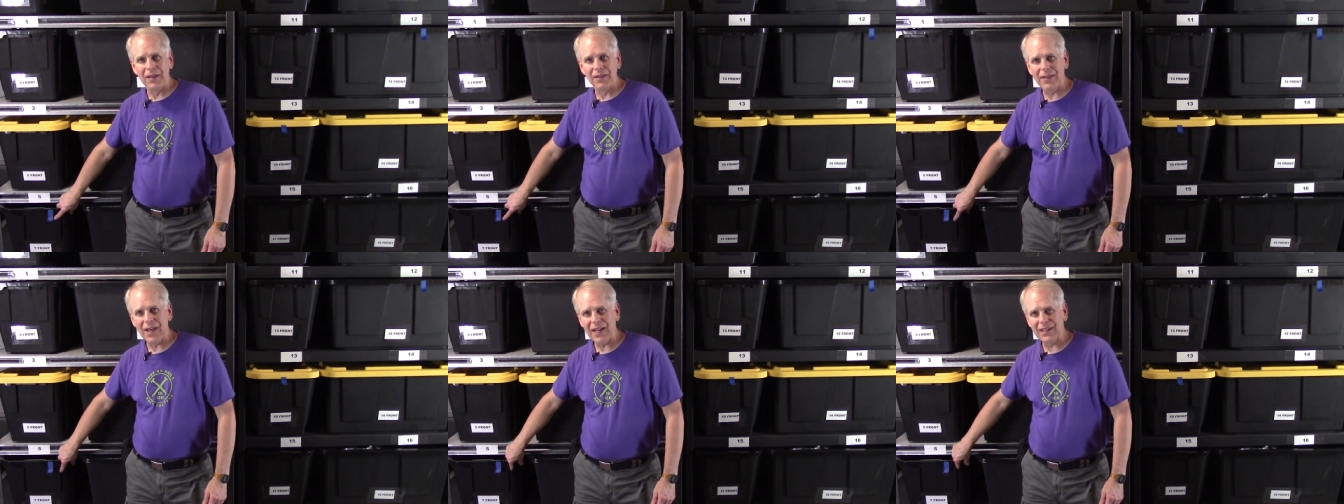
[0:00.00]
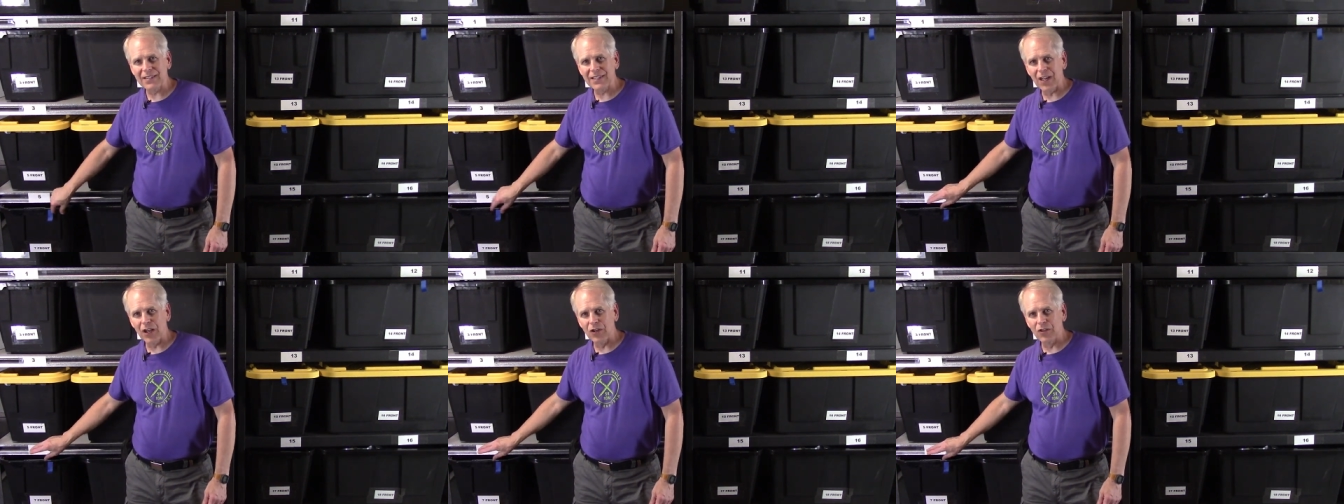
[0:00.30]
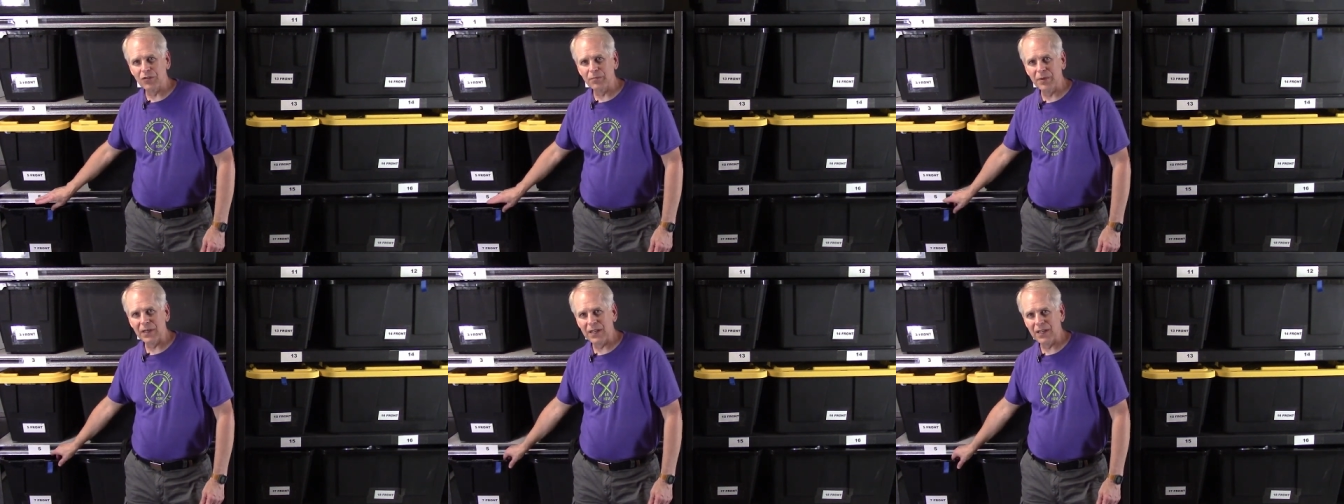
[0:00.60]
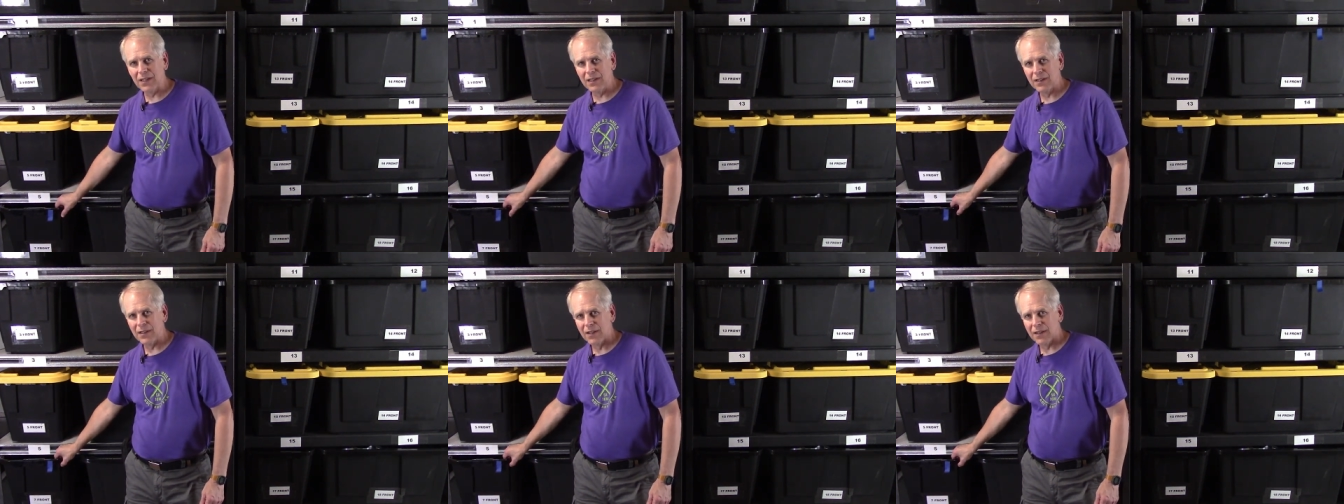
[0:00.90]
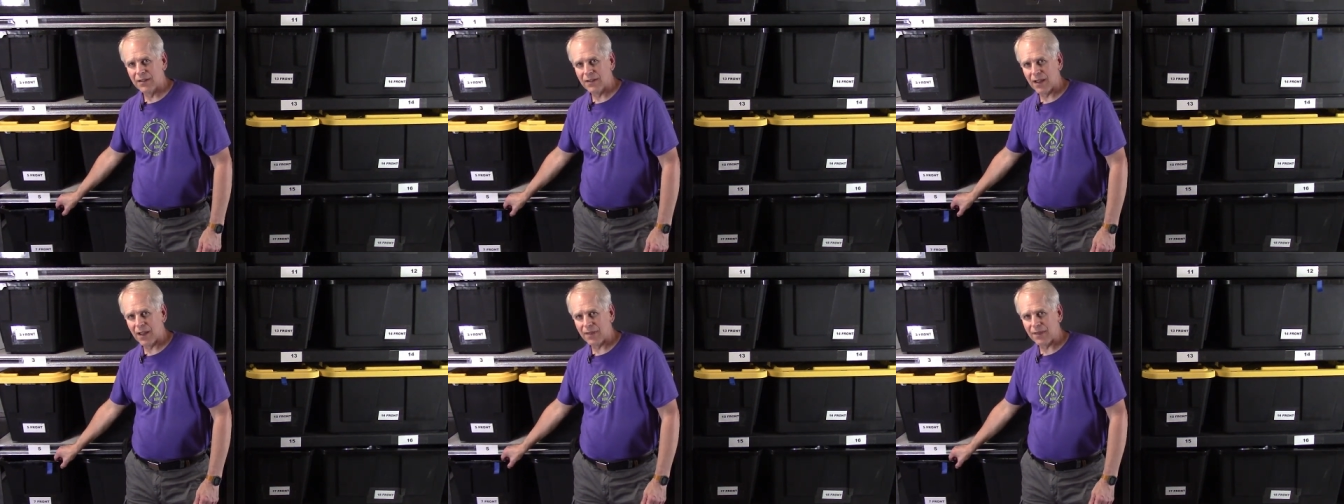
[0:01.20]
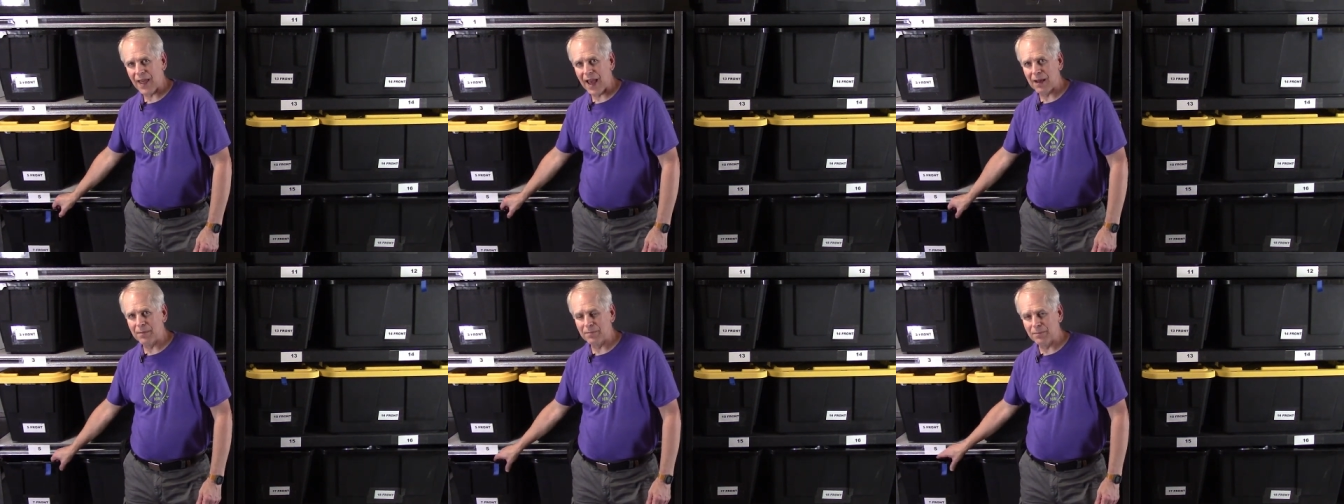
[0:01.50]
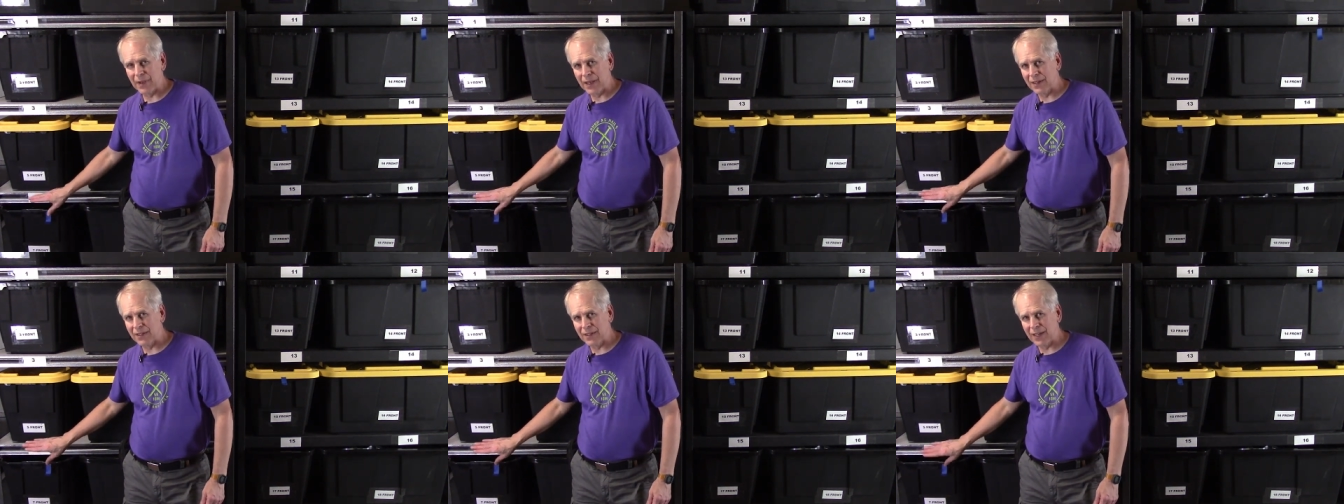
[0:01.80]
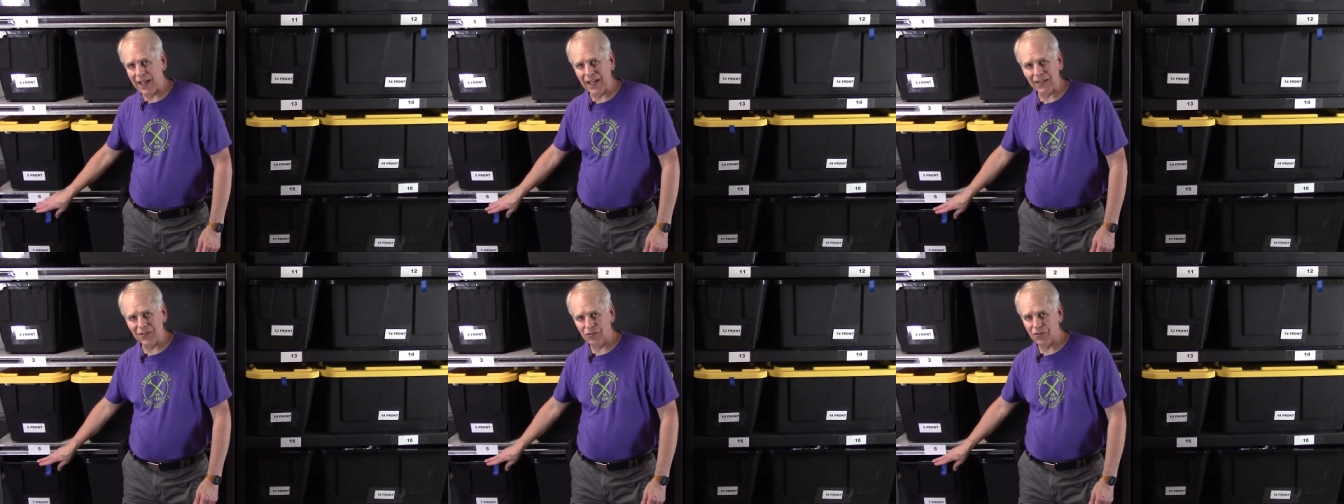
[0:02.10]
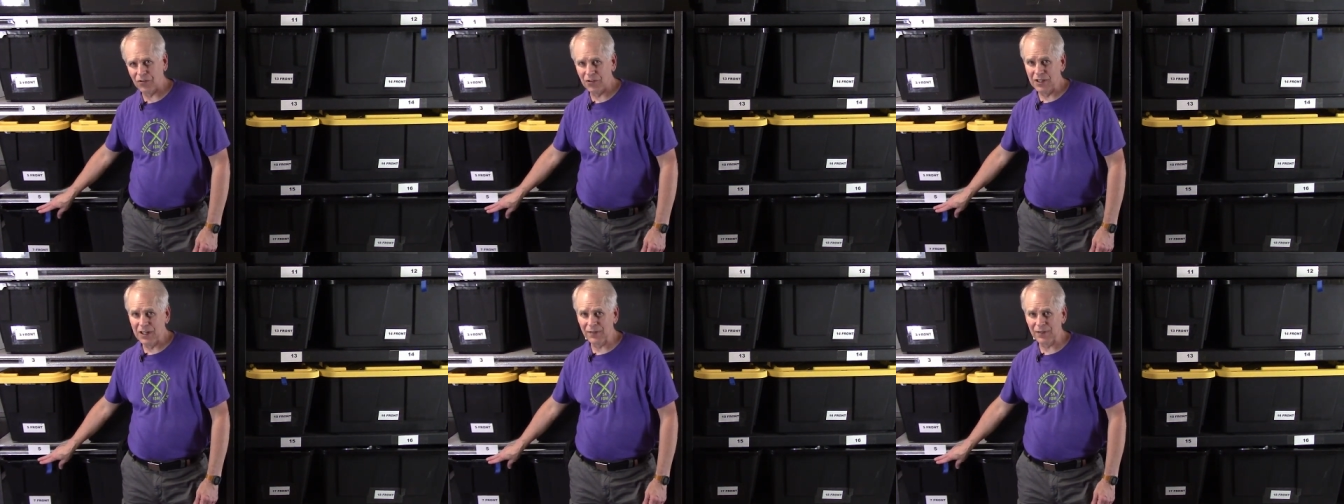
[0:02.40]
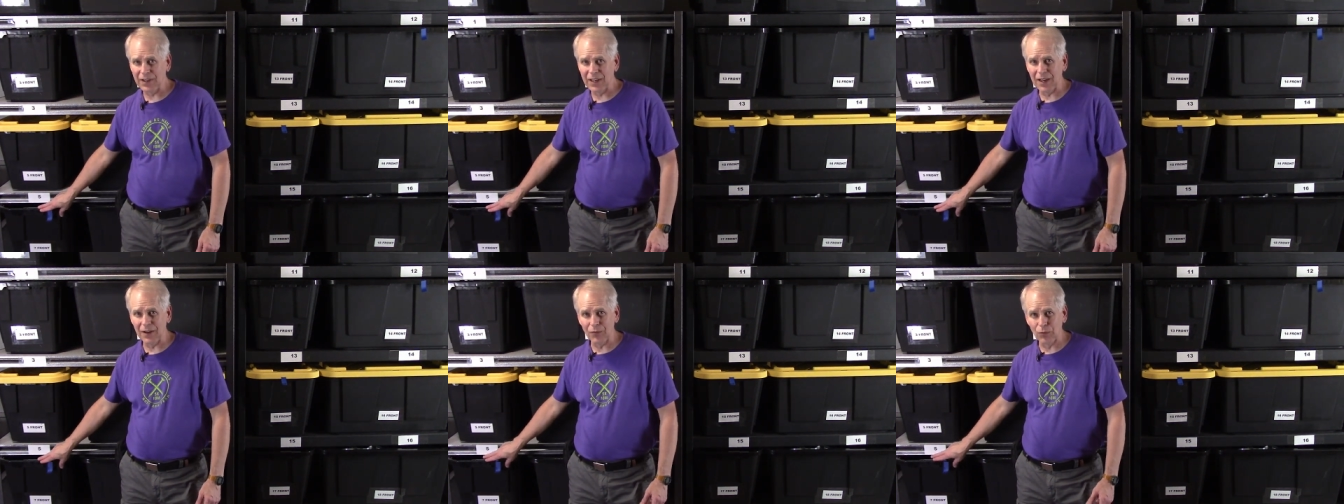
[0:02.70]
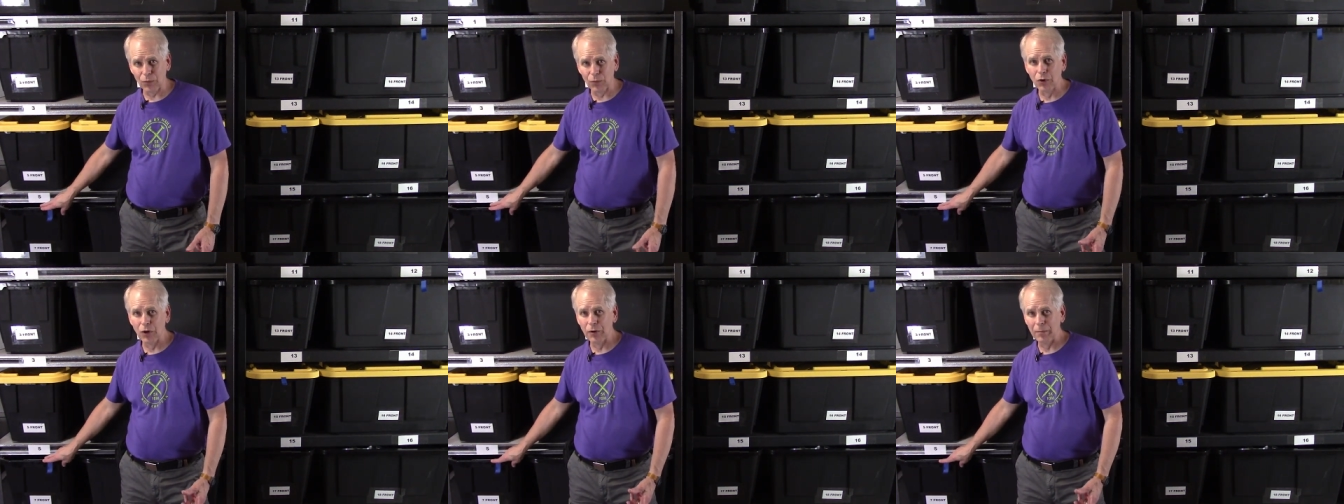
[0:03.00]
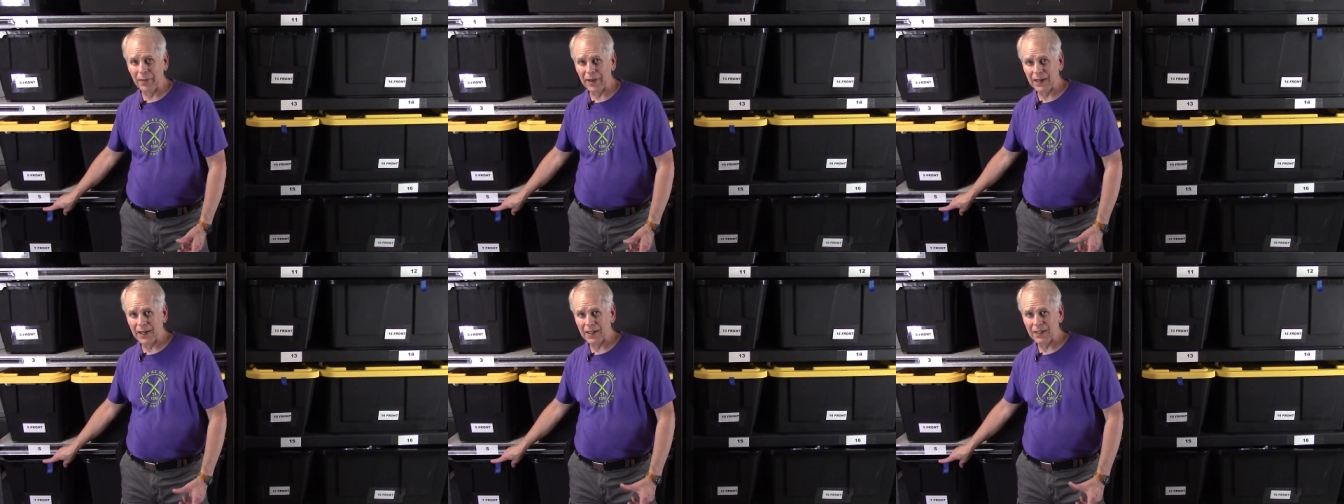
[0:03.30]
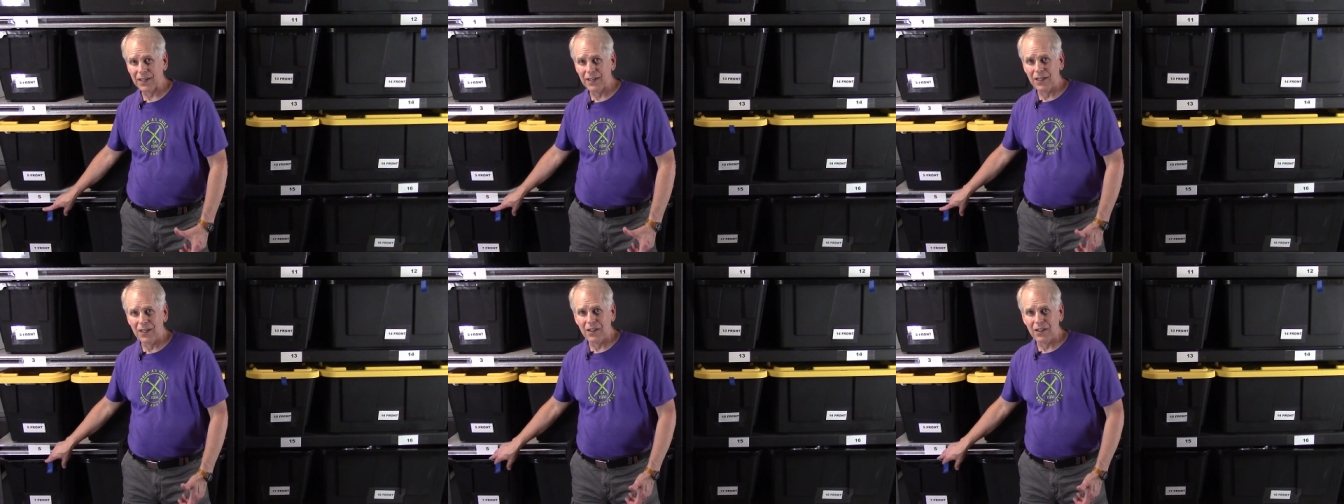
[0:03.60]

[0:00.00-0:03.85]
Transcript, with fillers: That tells me that that bin has significant room in it.